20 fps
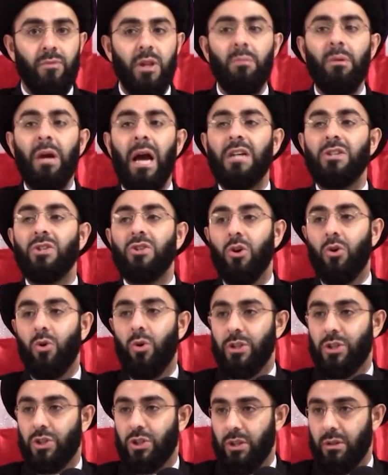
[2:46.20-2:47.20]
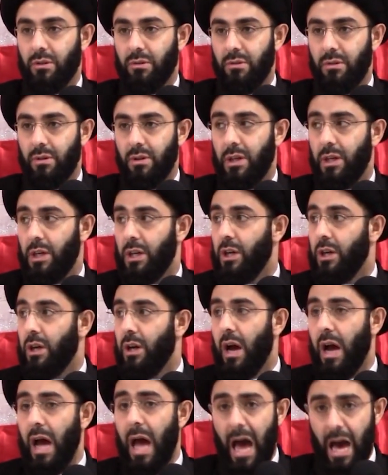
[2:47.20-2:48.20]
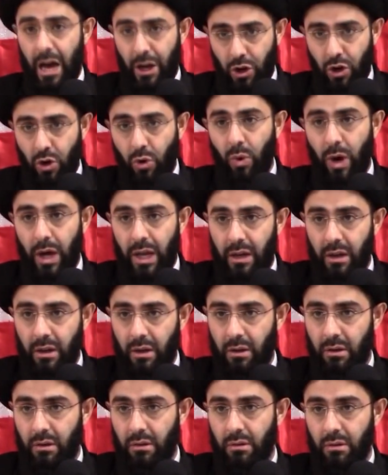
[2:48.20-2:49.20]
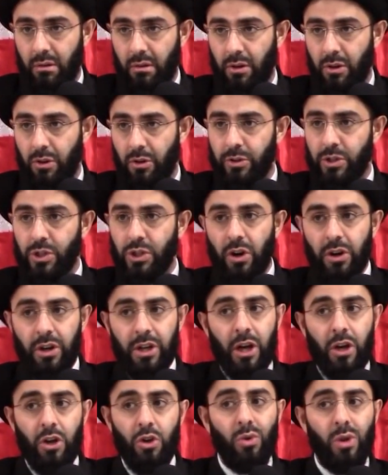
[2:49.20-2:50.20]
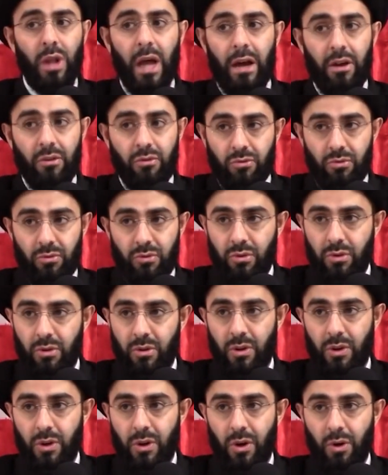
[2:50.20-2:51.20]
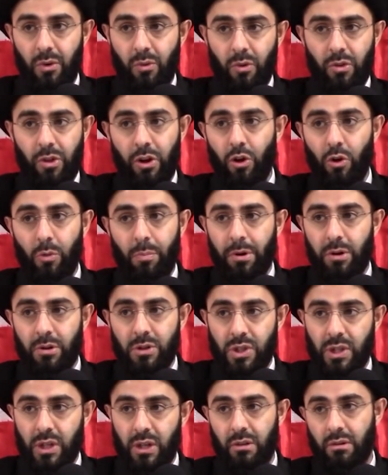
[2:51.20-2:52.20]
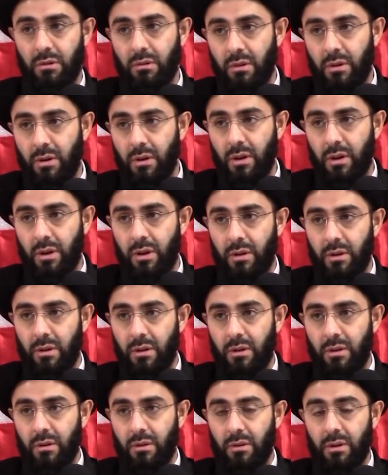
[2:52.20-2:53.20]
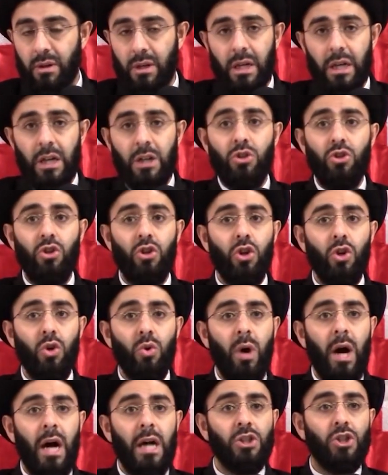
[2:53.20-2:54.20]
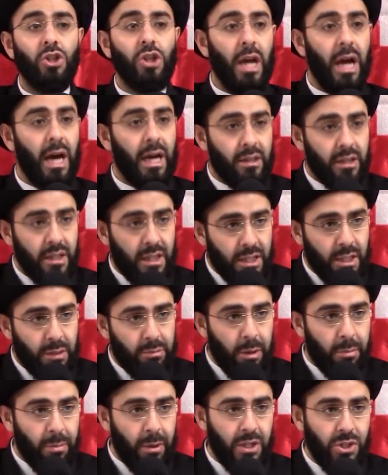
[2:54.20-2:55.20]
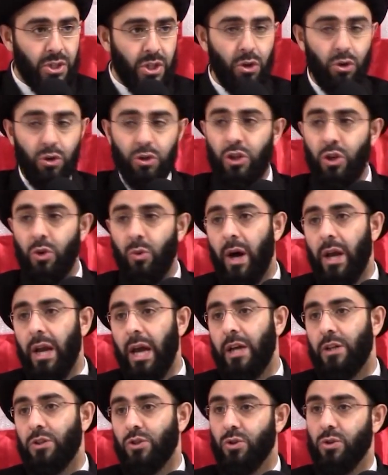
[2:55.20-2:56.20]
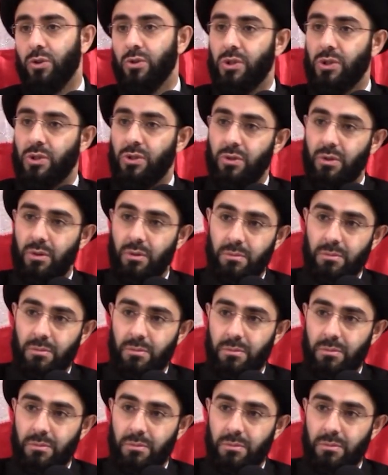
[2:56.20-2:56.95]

Let me ask a question. At your wedding, you're starting a new life with a new person. Do you want shayateen to be present or do you want angels?